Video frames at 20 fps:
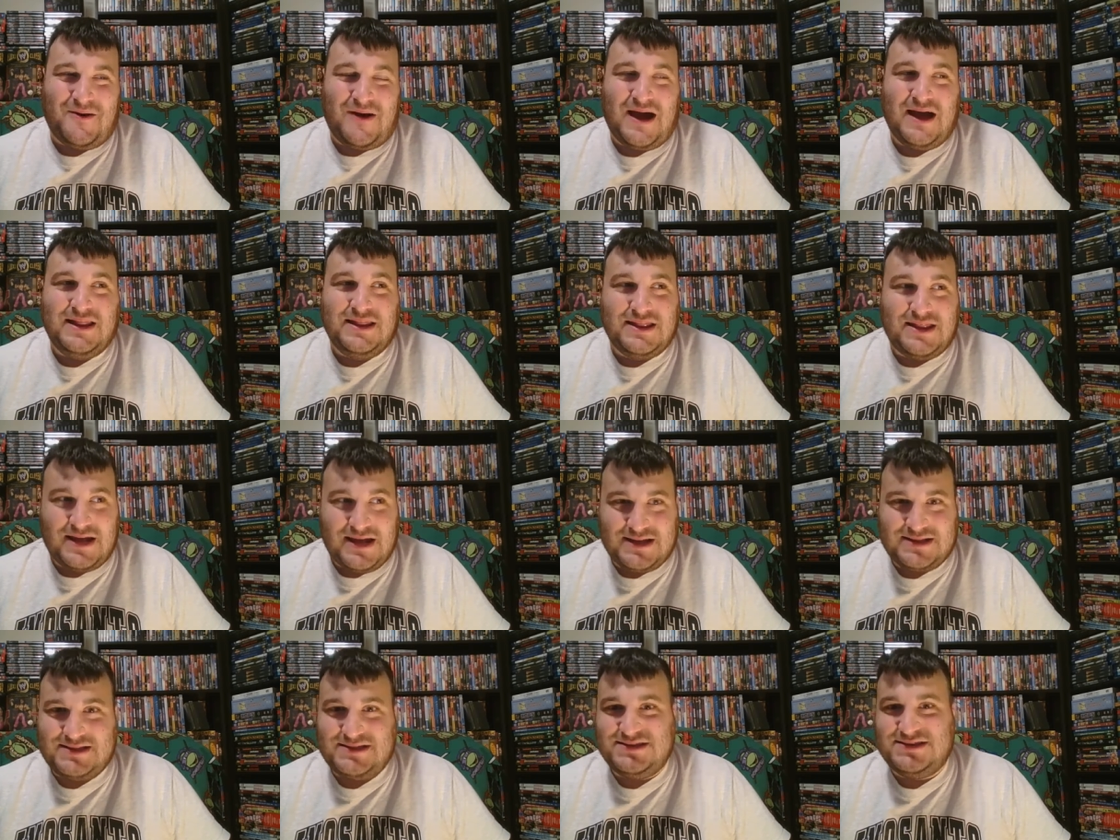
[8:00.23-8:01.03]
I
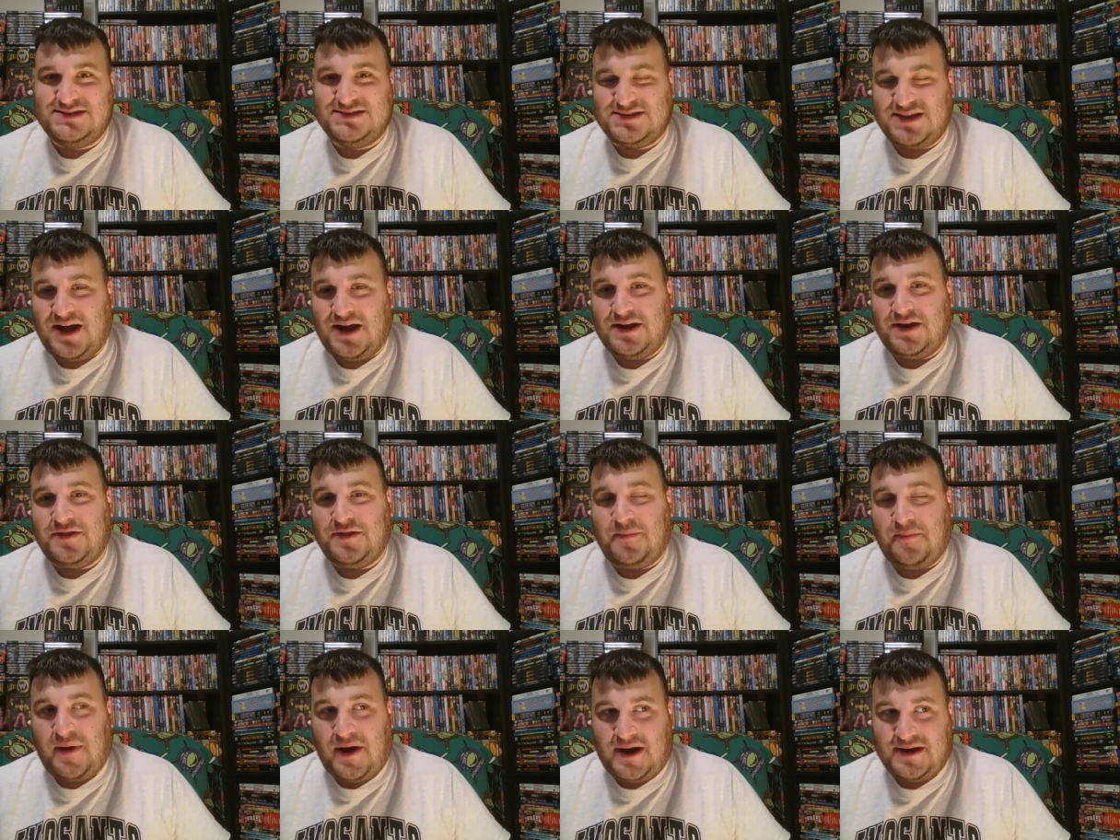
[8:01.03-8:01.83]
like the design of
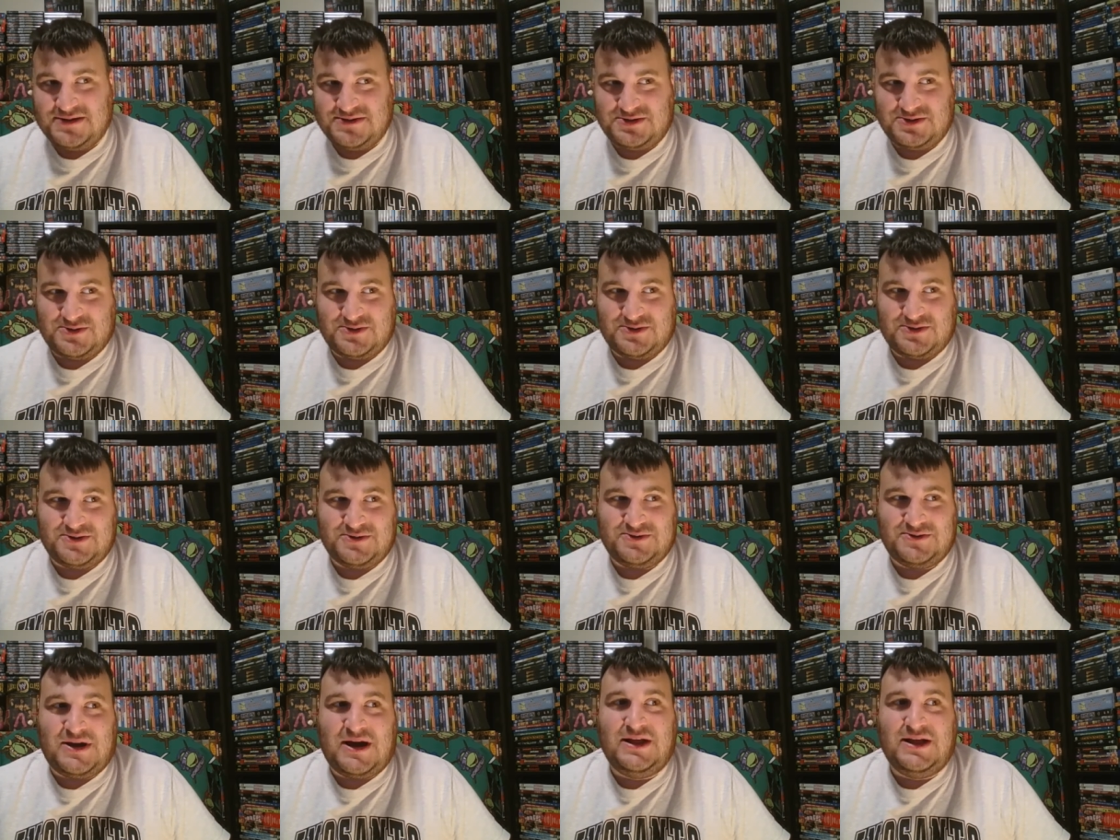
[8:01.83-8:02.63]
the
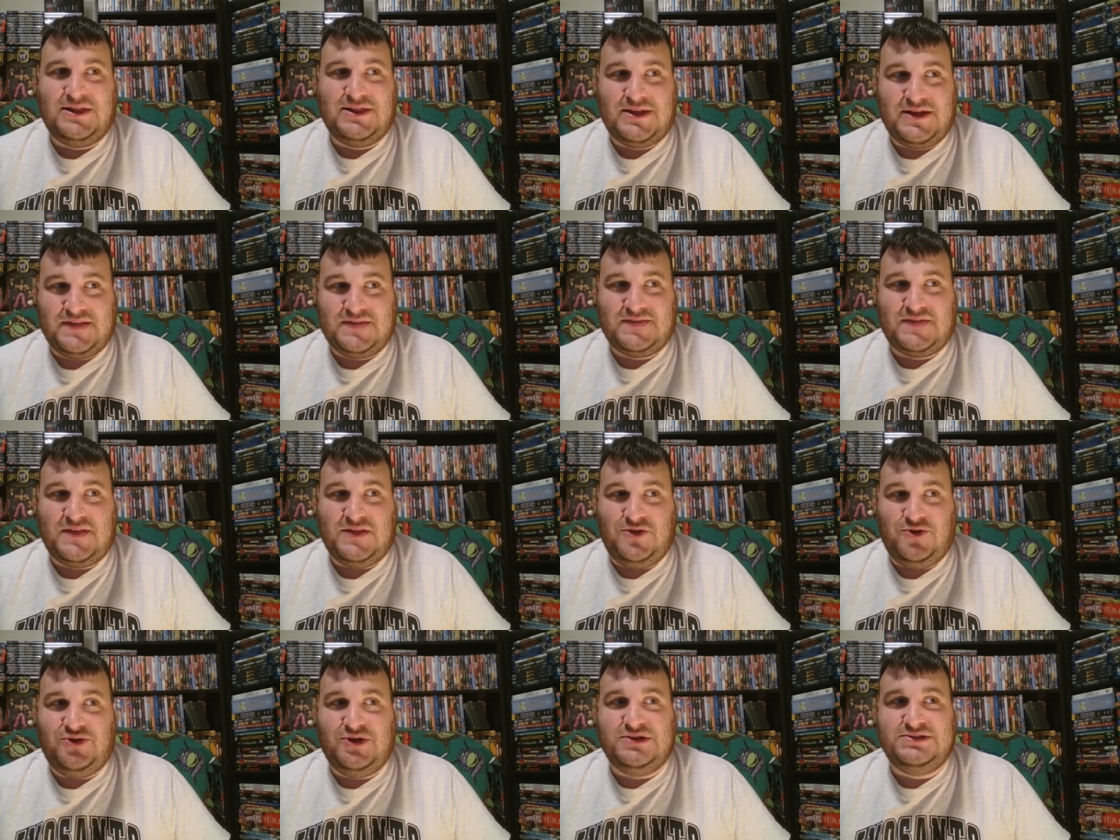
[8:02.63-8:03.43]
monster. I like that
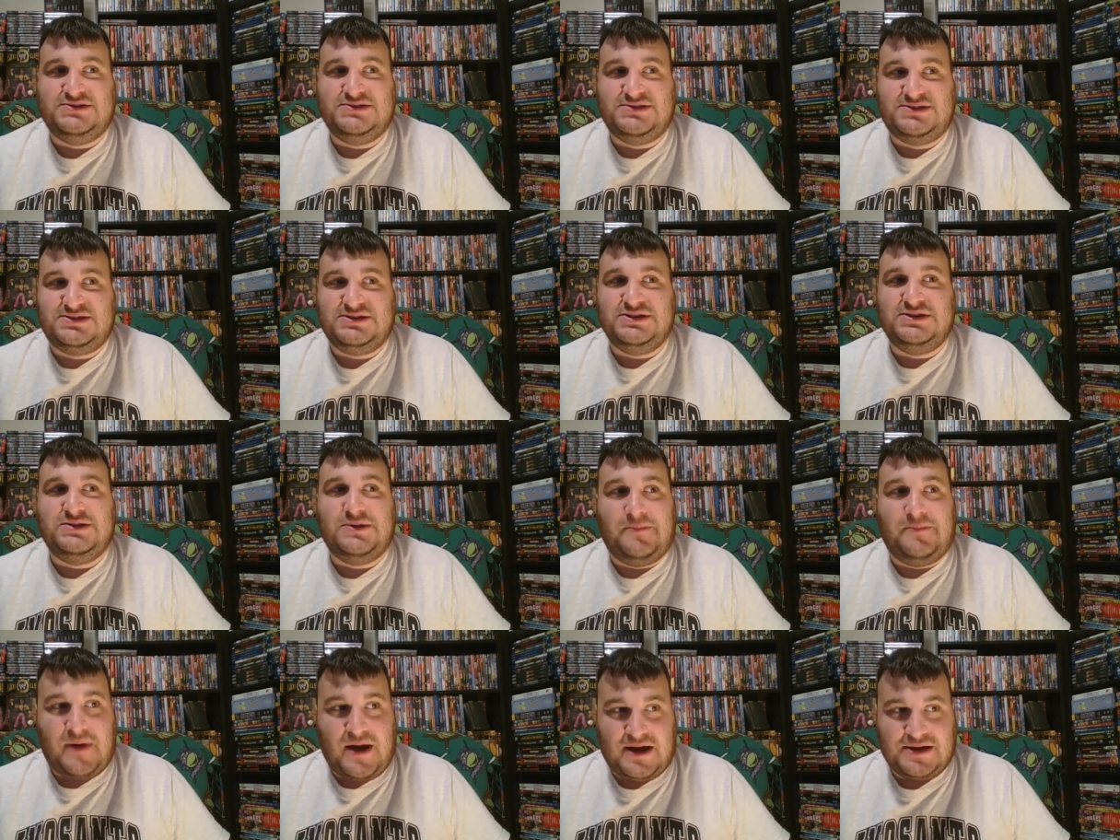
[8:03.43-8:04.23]
you didn't see
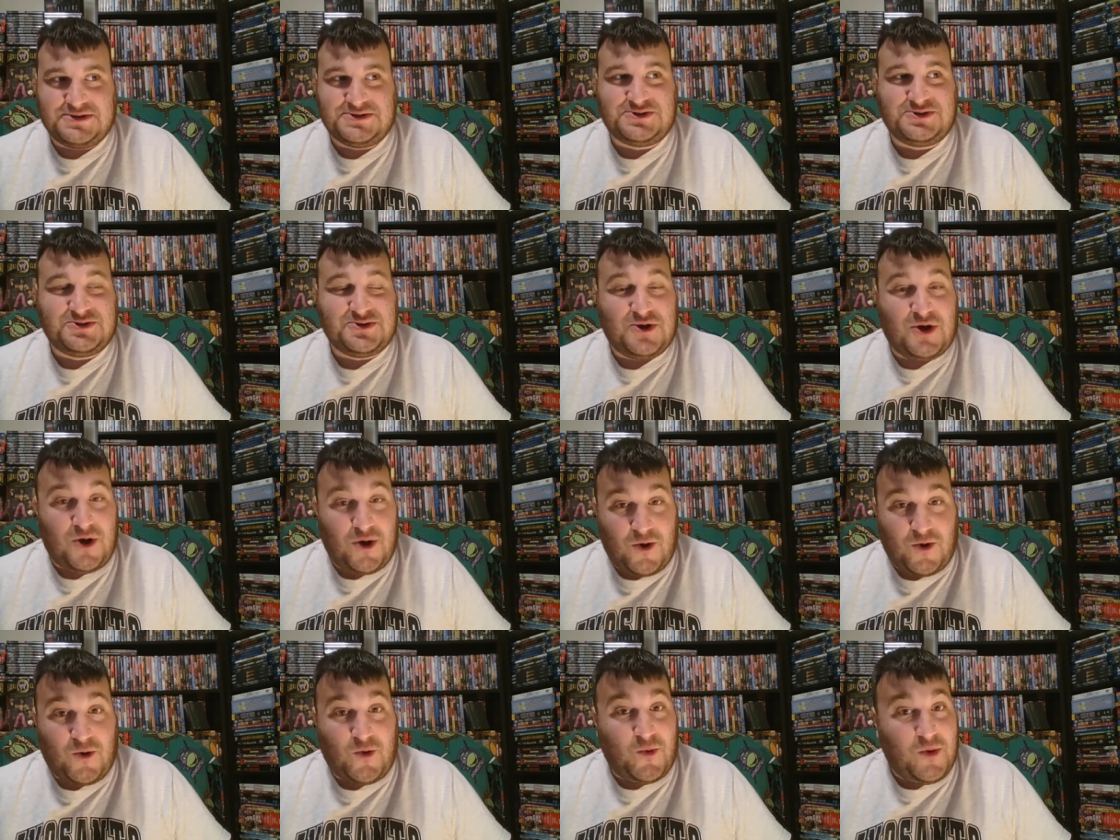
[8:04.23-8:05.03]
the monster a
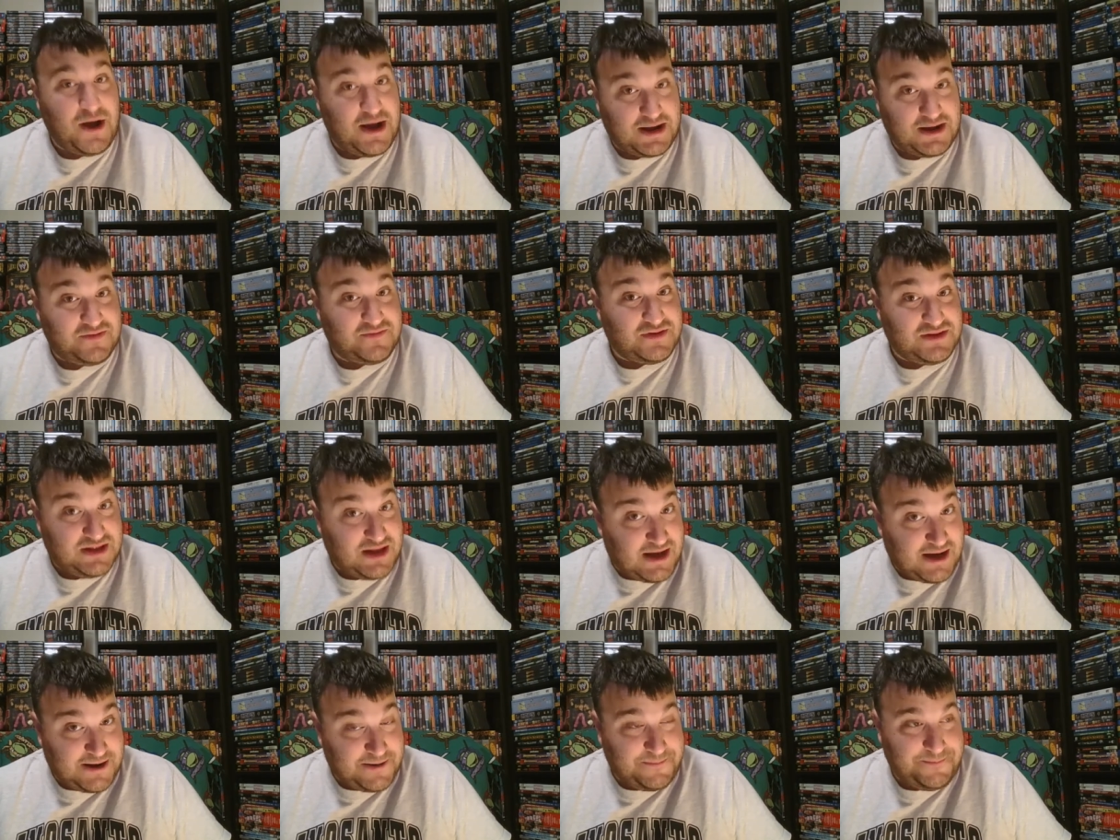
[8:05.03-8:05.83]
whole heck of a
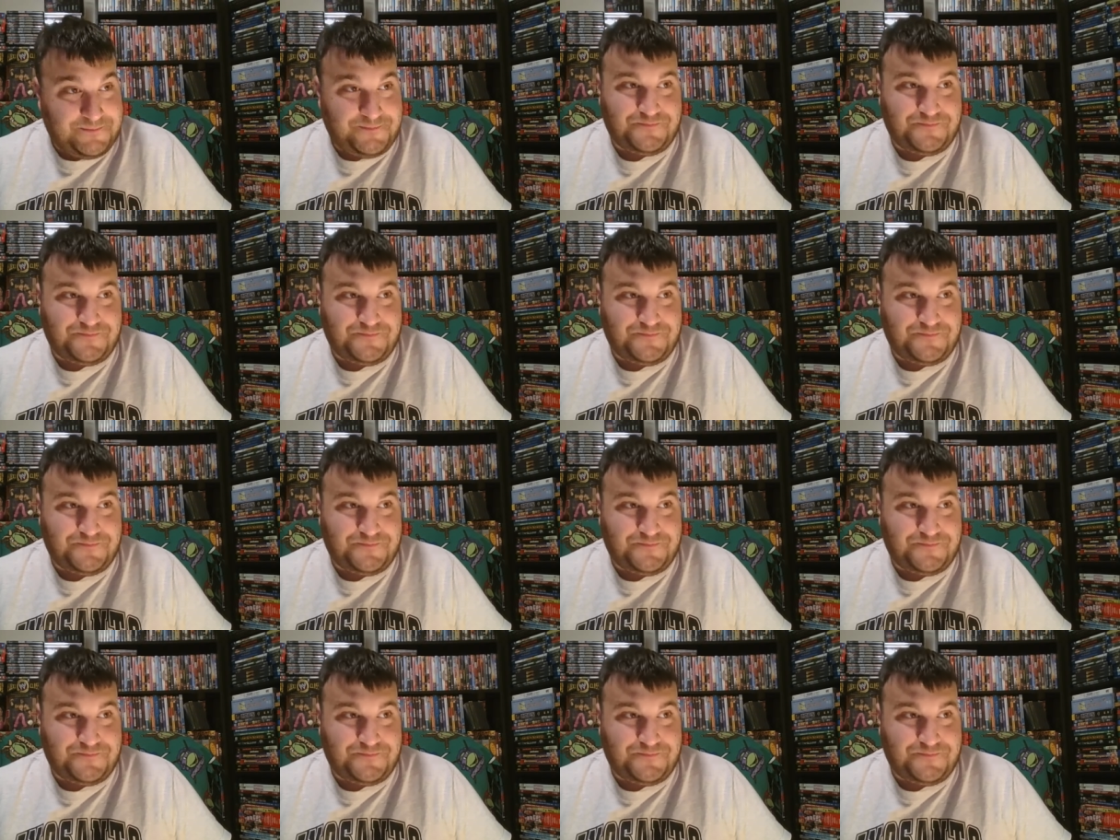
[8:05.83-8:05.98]
lot.